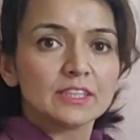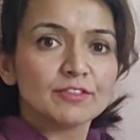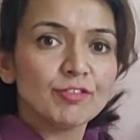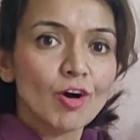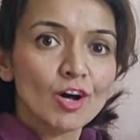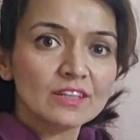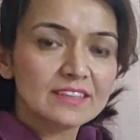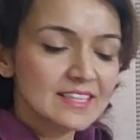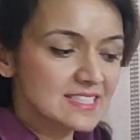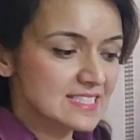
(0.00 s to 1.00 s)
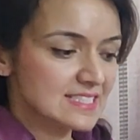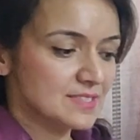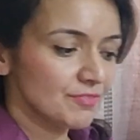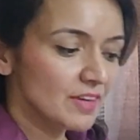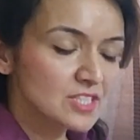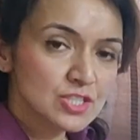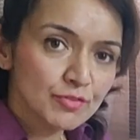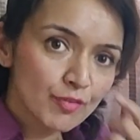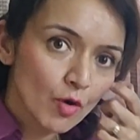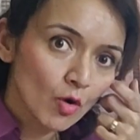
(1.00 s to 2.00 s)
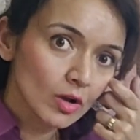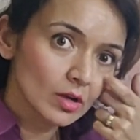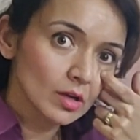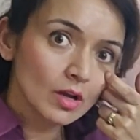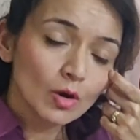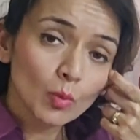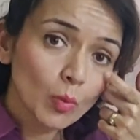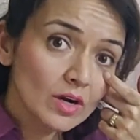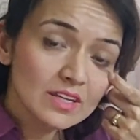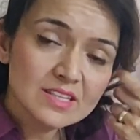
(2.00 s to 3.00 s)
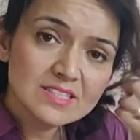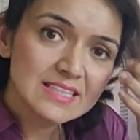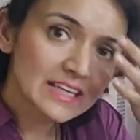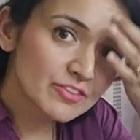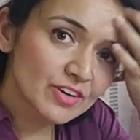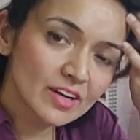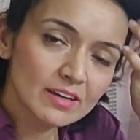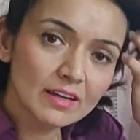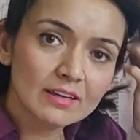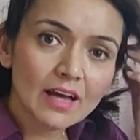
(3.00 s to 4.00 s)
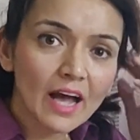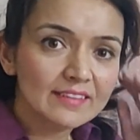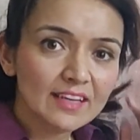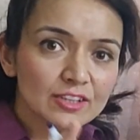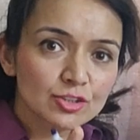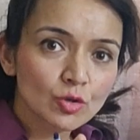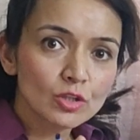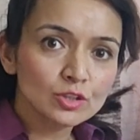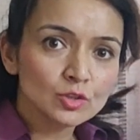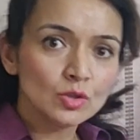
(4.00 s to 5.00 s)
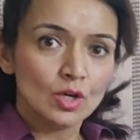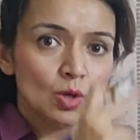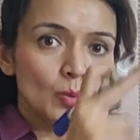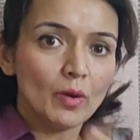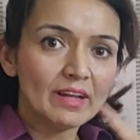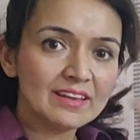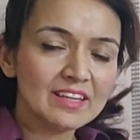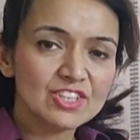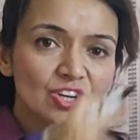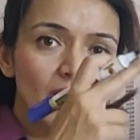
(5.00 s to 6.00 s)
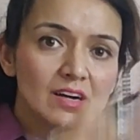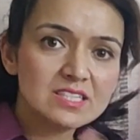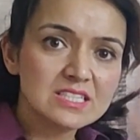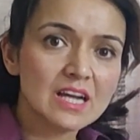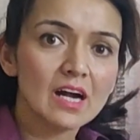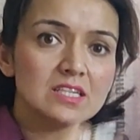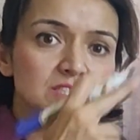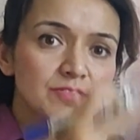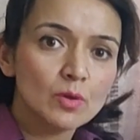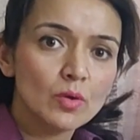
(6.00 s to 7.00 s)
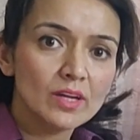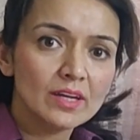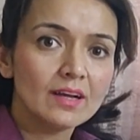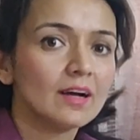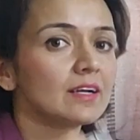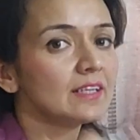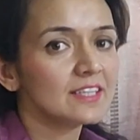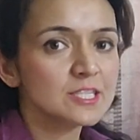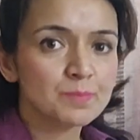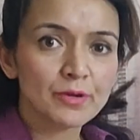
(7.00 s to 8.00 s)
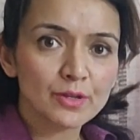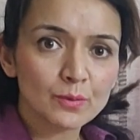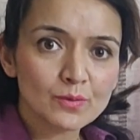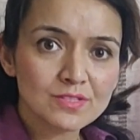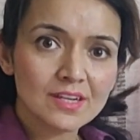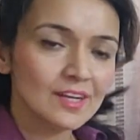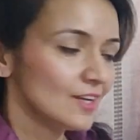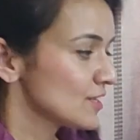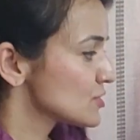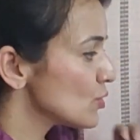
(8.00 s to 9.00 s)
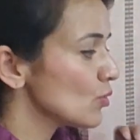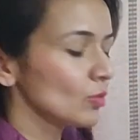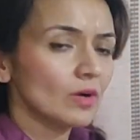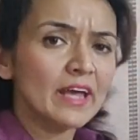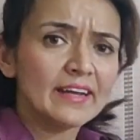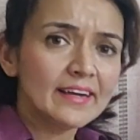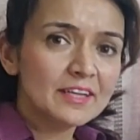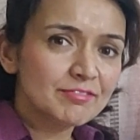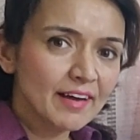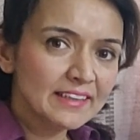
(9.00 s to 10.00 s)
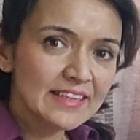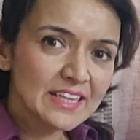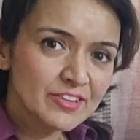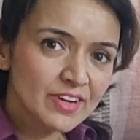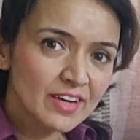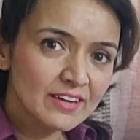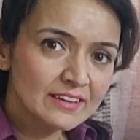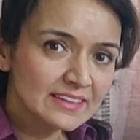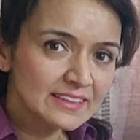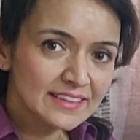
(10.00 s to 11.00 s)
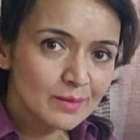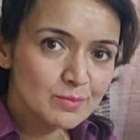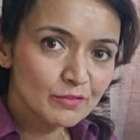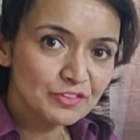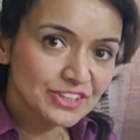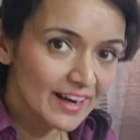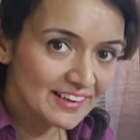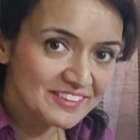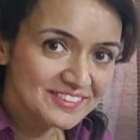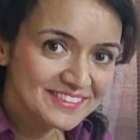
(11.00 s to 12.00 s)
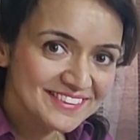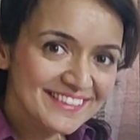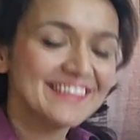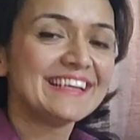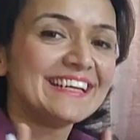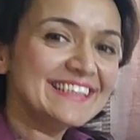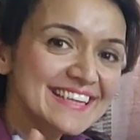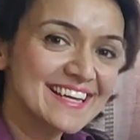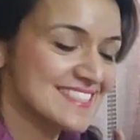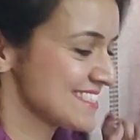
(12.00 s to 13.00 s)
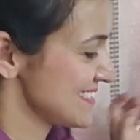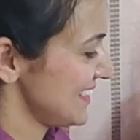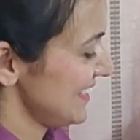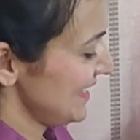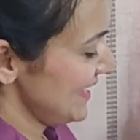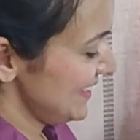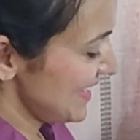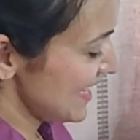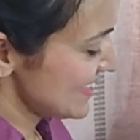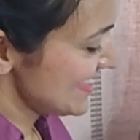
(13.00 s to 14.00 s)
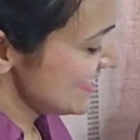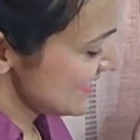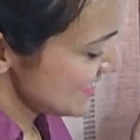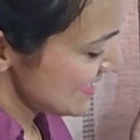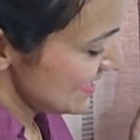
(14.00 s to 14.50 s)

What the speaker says: For this, first of all, what is electric current? As I told you, when the charge starts flowing, current is produced. So, can I define electric current in terms of charge? Yes, that is